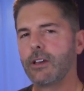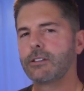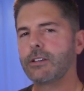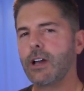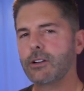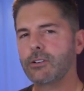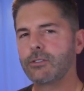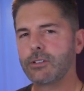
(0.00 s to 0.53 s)

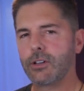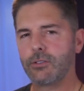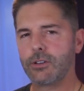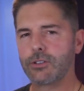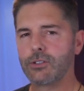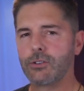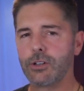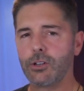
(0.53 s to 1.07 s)
Dr. Toney's
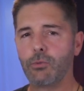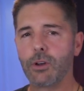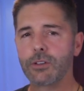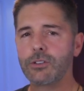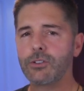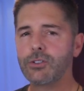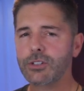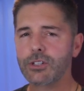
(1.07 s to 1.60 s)
journey
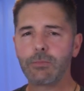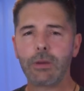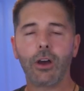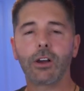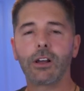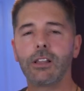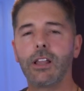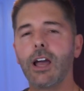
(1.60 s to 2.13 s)
wasn't just about
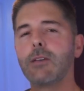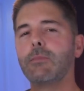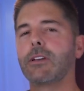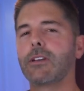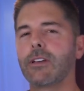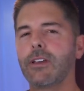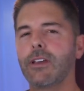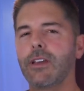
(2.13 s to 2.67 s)
climbing.
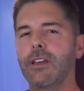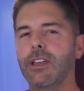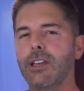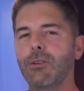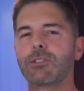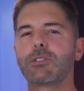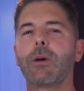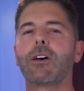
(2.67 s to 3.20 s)
It
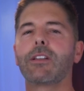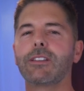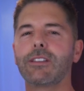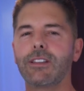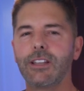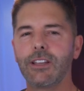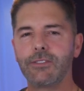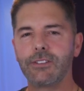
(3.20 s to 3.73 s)
was about
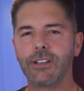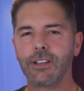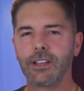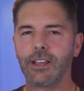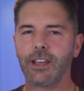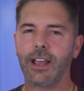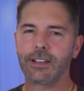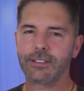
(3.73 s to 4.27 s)
lifting
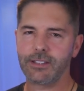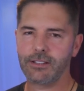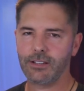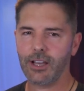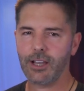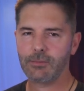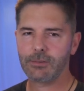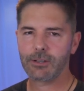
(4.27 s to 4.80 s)
as he
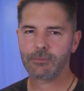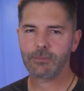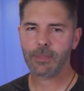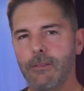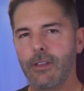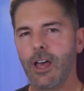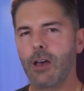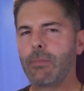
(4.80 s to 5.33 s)
climbed,
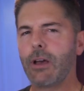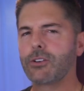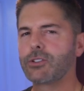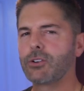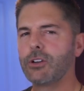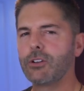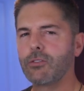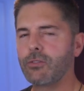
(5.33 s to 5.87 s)
about
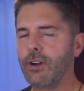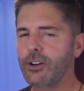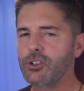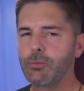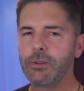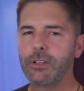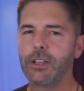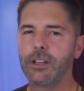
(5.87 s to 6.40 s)
turning fractured
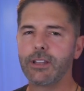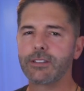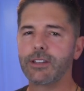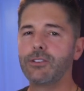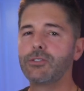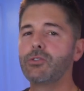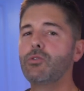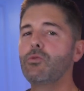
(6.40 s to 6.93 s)
beginnings
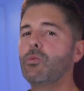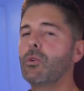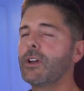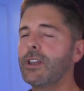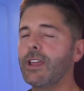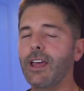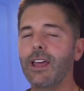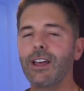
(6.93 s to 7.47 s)
into one
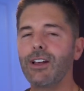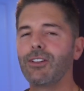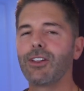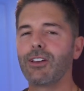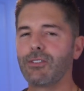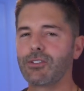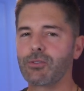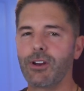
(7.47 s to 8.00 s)
hell
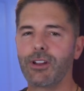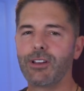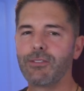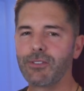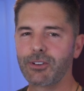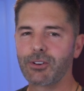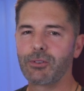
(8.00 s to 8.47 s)
of a triumphant